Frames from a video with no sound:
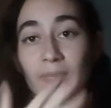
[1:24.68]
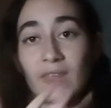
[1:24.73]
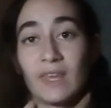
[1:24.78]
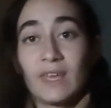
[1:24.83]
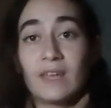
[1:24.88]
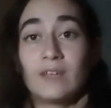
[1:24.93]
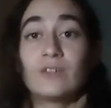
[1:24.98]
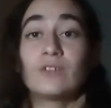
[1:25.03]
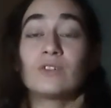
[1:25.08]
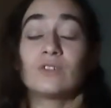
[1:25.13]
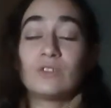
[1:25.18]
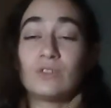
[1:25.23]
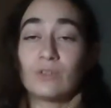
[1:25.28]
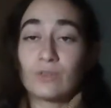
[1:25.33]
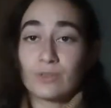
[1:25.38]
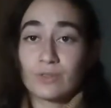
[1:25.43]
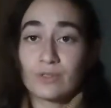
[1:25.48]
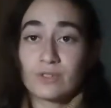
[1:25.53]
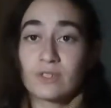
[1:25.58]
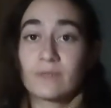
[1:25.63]
not
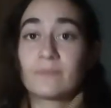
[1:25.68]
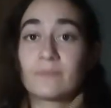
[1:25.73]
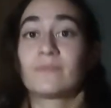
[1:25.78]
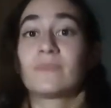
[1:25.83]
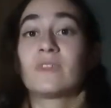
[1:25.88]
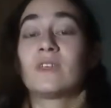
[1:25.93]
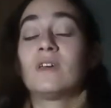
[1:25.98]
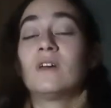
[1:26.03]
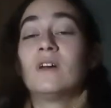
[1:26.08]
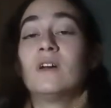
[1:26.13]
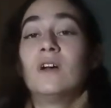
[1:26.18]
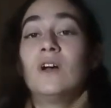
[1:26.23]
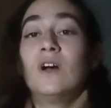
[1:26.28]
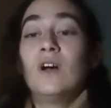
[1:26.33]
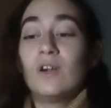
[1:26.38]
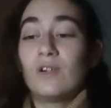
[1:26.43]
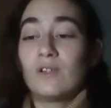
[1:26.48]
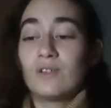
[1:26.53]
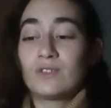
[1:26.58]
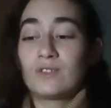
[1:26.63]
yours.
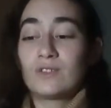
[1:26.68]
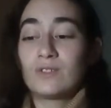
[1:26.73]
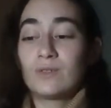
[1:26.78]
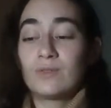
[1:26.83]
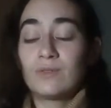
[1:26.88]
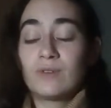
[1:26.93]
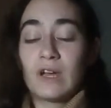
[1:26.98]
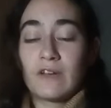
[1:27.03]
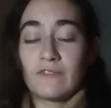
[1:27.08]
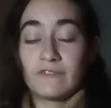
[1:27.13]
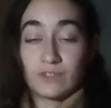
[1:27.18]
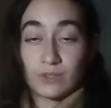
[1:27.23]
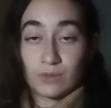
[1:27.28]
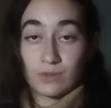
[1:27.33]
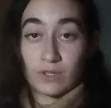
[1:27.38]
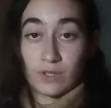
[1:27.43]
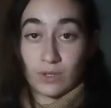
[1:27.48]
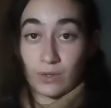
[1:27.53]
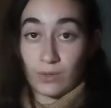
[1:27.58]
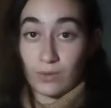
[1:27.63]
Also, I've
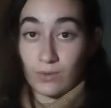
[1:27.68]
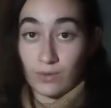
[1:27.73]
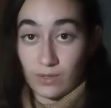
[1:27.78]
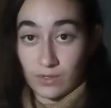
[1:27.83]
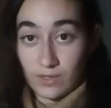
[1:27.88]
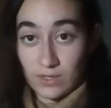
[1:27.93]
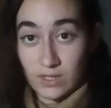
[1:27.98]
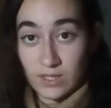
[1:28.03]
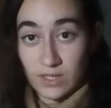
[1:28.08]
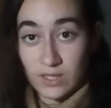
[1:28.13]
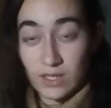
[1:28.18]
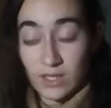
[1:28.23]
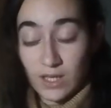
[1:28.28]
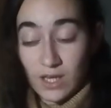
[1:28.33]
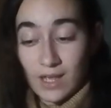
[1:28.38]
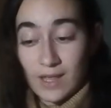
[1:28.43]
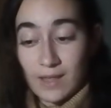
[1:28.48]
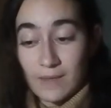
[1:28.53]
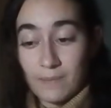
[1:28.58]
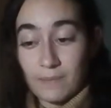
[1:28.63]
chosen curiosity
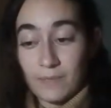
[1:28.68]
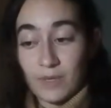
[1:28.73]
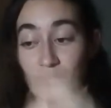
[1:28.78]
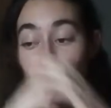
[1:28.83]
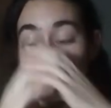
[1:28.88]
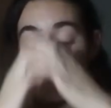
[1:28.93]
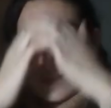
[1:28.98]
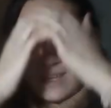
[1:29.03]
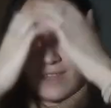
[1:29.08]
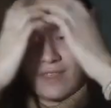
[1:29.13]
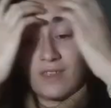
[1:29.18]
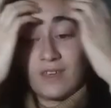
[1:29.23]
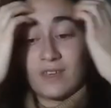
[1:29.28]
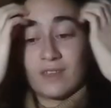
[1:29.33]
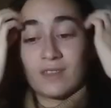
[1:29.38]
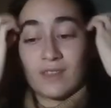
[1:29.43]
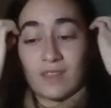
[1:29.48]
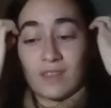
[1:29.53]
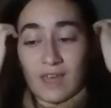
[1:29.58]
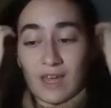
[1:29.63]
because I
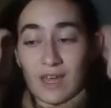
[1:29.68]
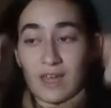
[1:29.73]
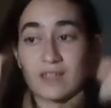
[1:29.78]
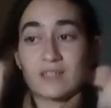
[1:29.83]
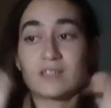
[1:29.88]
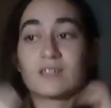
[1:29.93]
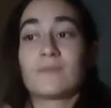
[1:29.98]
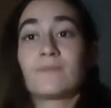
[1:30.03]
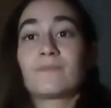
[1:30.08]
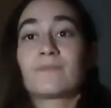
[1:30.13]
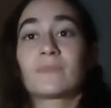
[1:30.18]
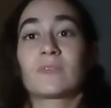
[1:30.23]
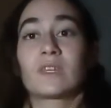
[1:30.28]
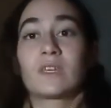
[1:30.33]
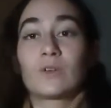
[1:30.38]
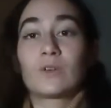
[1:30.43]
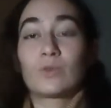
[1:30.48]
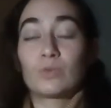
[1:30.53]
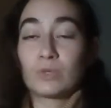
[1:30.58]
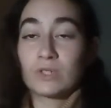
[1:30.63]
think that
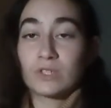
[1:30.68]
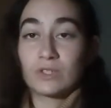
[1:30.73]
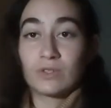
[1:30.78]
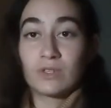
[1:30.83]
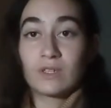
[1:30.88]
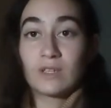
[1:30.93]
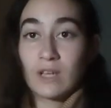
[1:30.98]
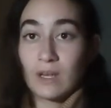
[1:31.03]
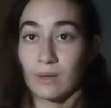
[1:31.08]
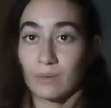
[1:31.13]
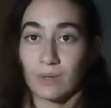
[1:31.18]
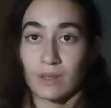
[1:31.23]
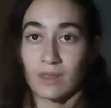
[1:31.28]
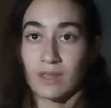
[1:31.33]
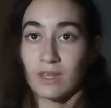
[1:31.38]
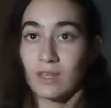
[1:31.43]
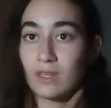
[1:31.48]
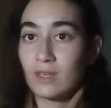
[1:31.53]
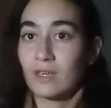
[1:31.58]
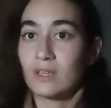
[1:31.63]
questioning
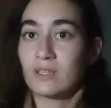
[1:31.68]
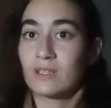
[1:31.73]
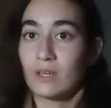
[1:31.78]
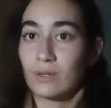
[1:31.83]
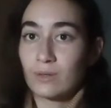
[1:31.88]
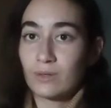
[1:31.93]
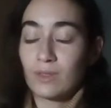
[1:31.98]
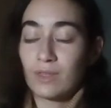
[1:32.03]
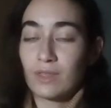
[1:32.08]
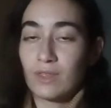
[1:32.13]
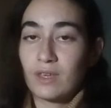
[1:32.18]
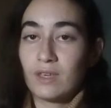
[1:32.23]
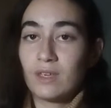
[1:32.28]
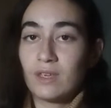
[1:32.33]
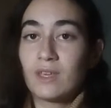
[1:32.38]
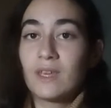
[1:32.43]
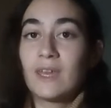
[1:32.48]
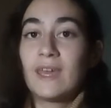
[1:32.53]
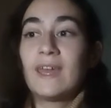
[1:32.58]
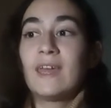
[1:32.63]
everything is a good
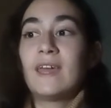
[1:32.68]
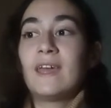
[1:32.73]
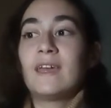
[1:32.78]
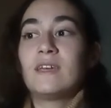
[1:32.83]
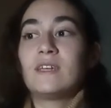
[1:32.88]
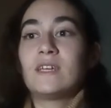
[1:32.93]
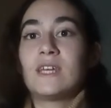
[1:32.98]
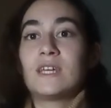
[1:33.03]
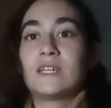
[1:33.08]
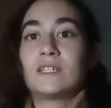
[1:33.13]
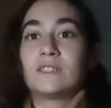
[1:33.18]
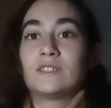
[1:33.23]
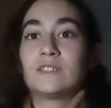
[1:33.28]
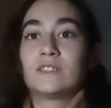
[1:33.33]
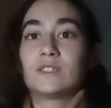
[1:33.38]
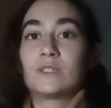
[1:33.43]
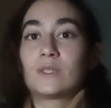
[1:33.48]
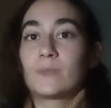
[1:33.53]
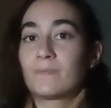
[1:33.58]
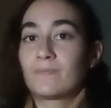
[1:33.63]
thing,
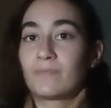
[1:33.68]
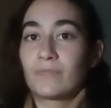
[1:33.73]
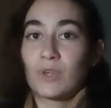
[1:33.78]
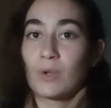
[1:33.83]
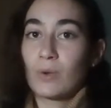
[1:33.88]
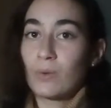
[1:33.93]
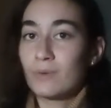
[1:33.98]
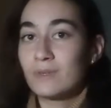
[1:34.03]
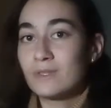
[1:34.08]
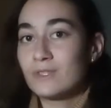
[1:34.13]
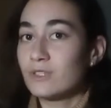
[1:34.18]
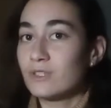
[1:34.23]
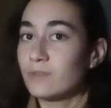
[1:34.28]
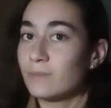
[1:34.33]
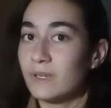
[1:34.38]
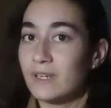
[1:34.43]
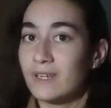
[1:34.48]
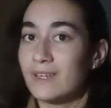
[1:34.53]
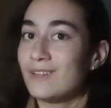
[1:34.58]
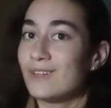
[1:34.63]
and going to
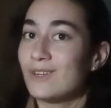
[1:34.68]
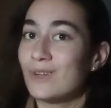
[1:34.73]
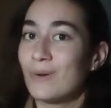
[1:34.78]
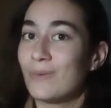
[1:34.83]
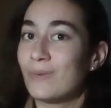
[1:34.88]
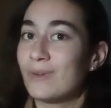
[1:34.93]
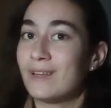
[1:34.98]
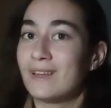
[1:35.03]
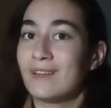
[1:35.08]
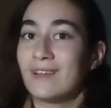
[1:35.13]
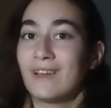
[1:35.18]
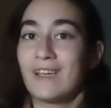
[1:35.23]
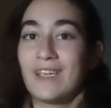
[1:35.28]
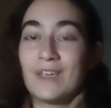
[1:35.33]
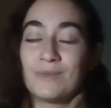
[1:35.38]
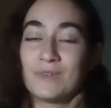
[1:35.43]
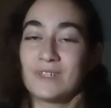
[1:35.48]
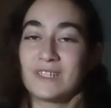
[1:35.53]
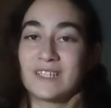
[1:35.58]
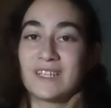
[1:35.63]
bed knowing
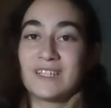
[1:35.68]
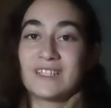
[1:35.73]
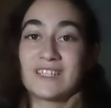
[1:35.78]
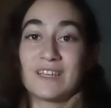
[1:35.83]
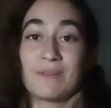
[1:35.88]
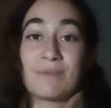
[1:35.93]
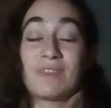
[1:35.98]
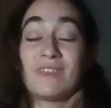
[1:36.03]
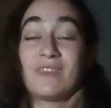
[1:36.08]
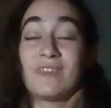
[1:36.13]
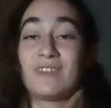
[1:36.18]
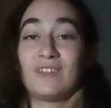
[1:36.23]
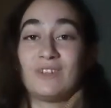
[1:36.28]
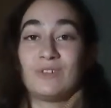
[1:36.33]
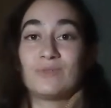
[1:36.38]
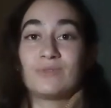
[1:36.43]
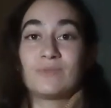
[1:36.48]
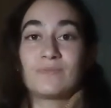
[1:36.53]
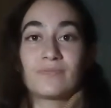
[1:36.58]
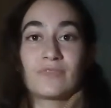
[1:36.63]
every day something
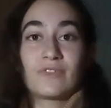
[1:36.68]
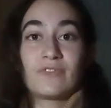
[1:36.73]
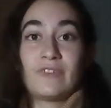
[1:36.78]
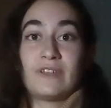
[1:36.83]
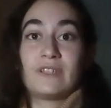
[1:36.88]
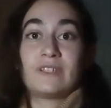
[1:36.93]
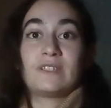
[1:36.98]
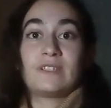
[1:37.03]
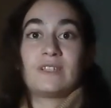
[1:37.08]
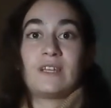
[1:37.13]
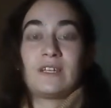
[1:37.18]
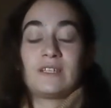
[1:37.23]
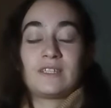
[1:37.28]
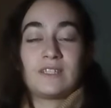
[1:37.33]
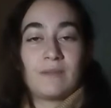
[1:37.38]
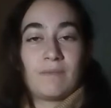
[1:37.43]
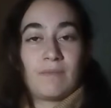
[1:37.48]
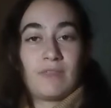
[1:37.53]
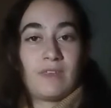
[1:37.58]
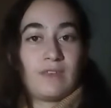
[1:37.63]
new feels like
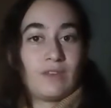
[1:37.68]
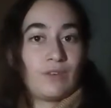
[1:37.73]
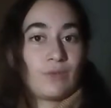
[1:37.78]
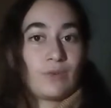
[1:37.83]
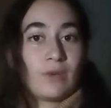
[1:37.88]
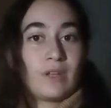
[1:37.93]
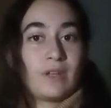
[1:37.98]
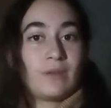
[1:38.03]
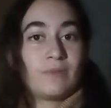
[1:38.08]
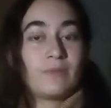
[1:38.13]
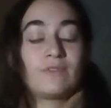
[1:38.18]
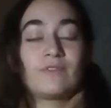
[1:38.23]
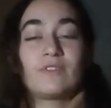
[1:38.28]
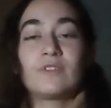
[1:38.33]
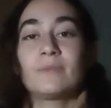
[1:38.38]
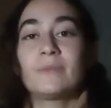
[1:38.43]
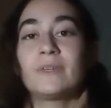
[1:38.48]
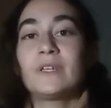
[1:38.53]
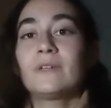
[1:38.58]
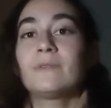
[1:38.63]
something incredible for
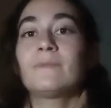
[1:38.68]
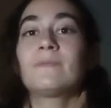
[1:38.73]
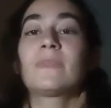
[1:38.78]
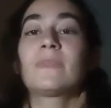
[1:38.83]
me.